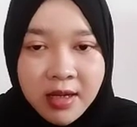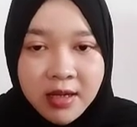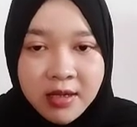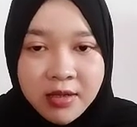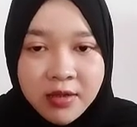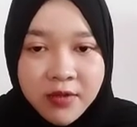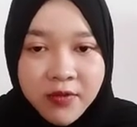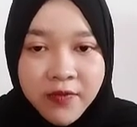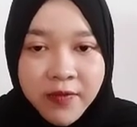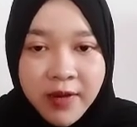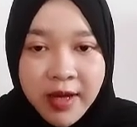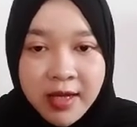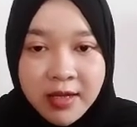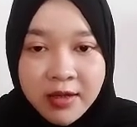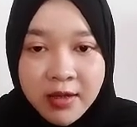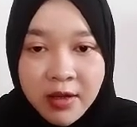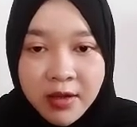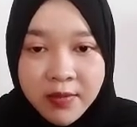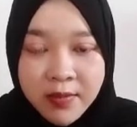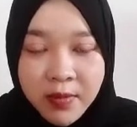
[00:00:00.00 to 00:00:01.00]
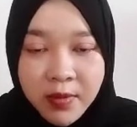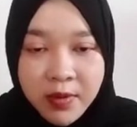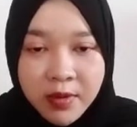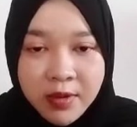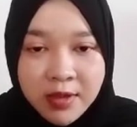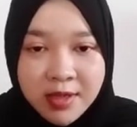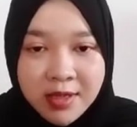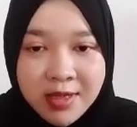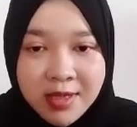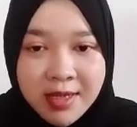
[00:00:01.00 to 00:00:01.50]
To find out
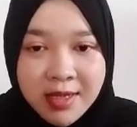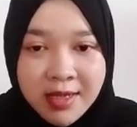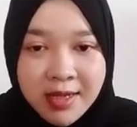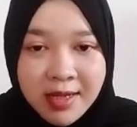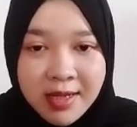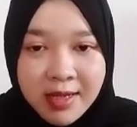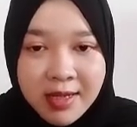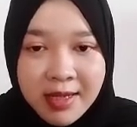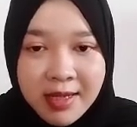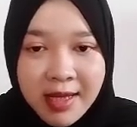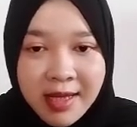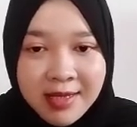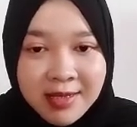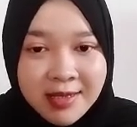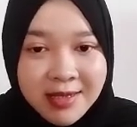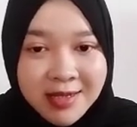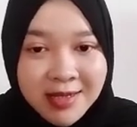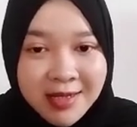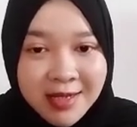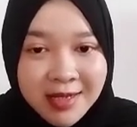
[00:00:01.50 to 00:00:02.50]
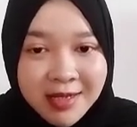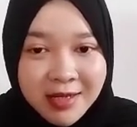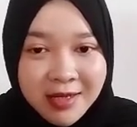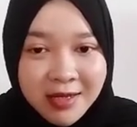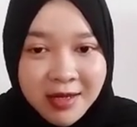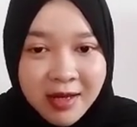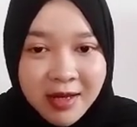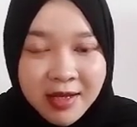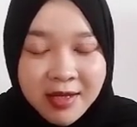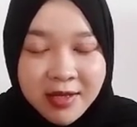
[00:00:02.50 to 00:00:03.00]
more, let's
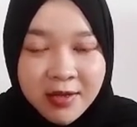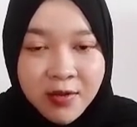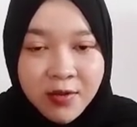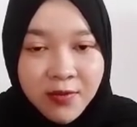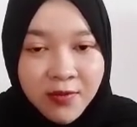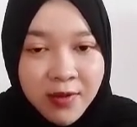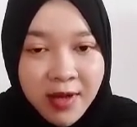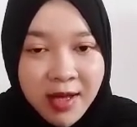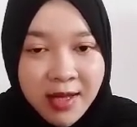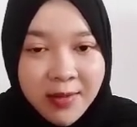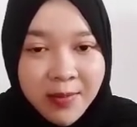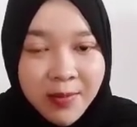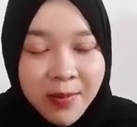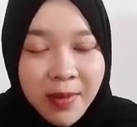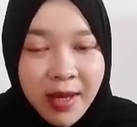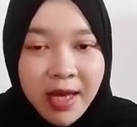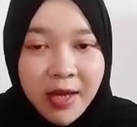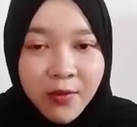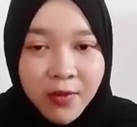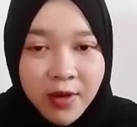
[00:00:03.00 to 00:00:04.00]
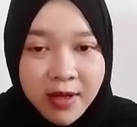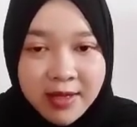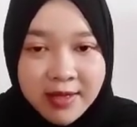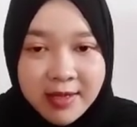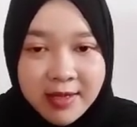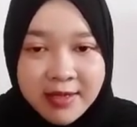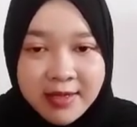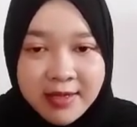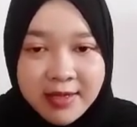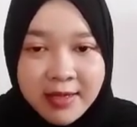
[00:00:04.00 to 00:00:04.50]
discuss one by one.
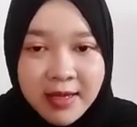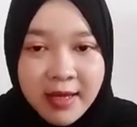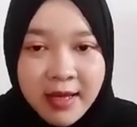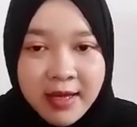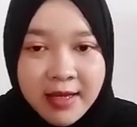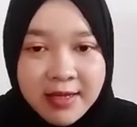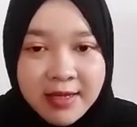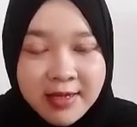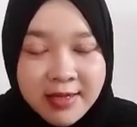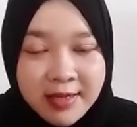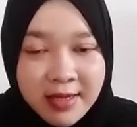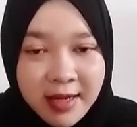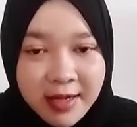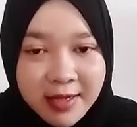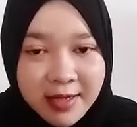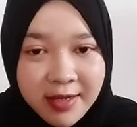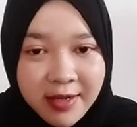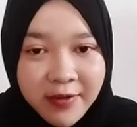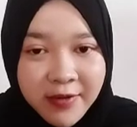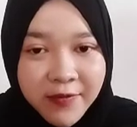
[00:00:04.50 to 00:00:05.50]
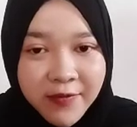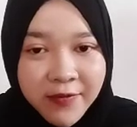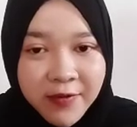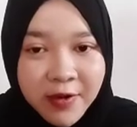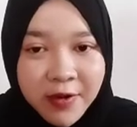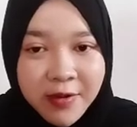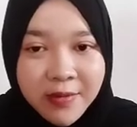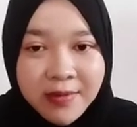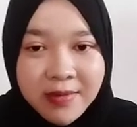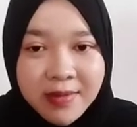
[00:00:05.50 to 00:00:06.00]
Starting
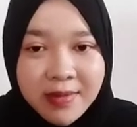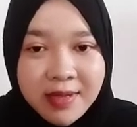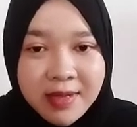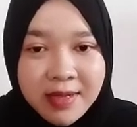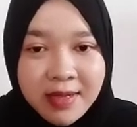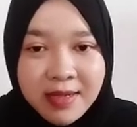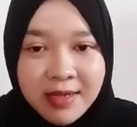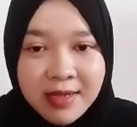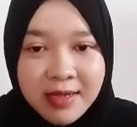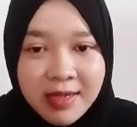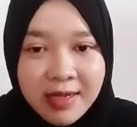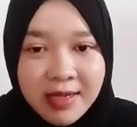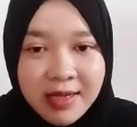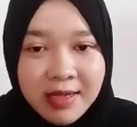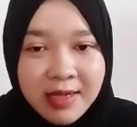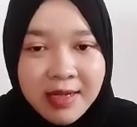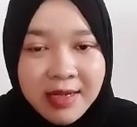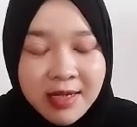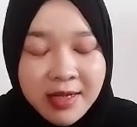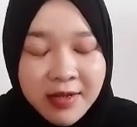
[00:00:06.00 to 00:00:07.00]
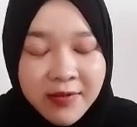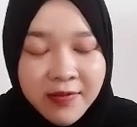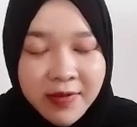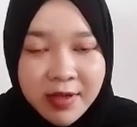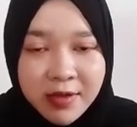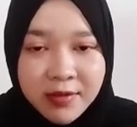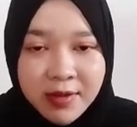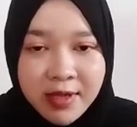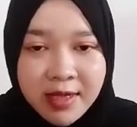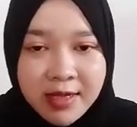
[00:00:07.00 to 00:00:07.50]
from the
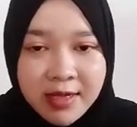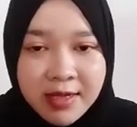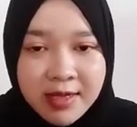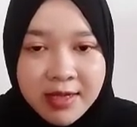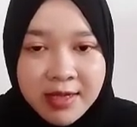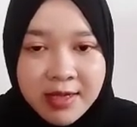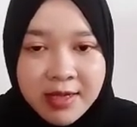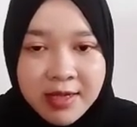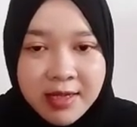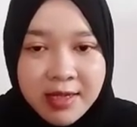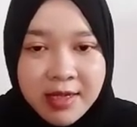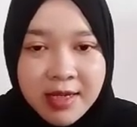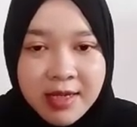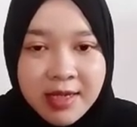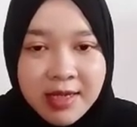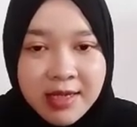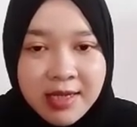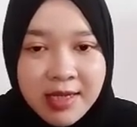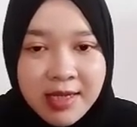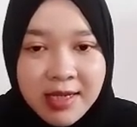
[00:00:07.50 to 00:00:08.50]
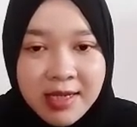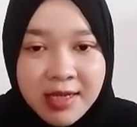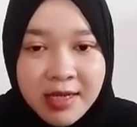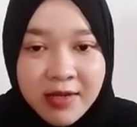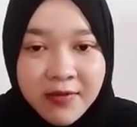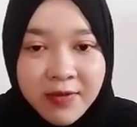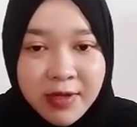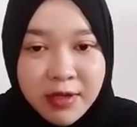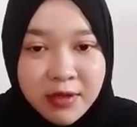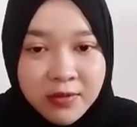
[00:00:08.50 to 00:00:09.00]
individual. The
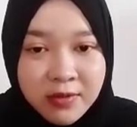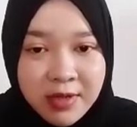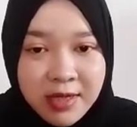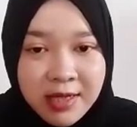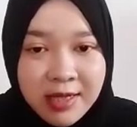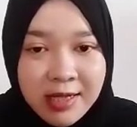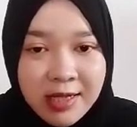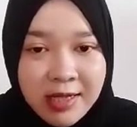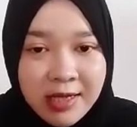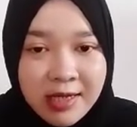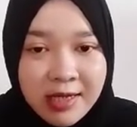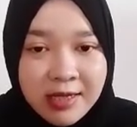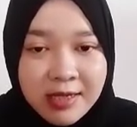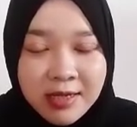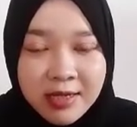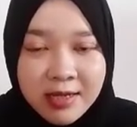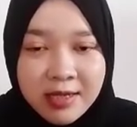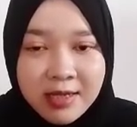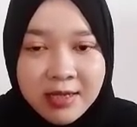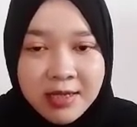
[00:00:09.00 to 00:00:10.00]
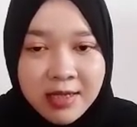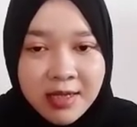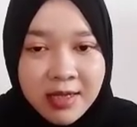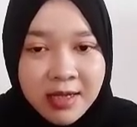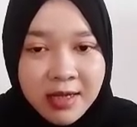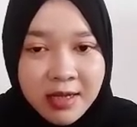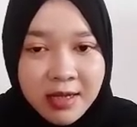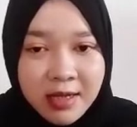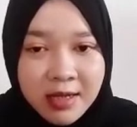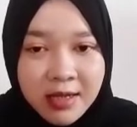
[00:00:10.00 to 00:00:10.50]
individual is a
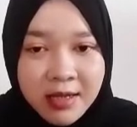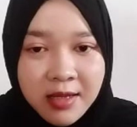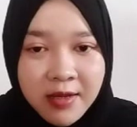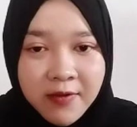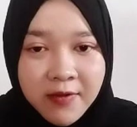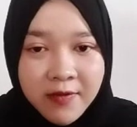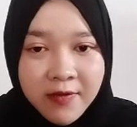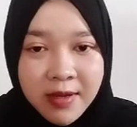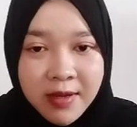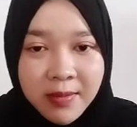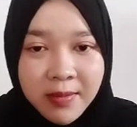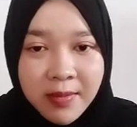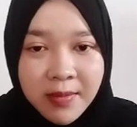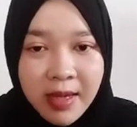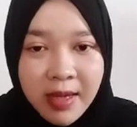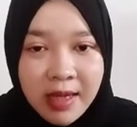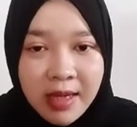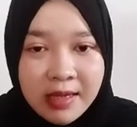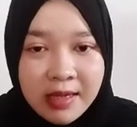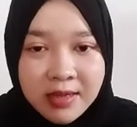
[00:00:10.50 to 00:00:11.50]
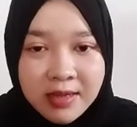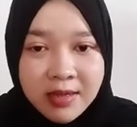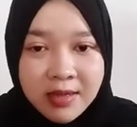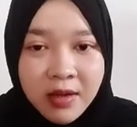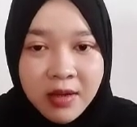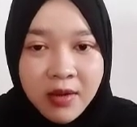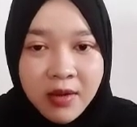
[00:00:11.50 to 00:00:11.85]
single living being,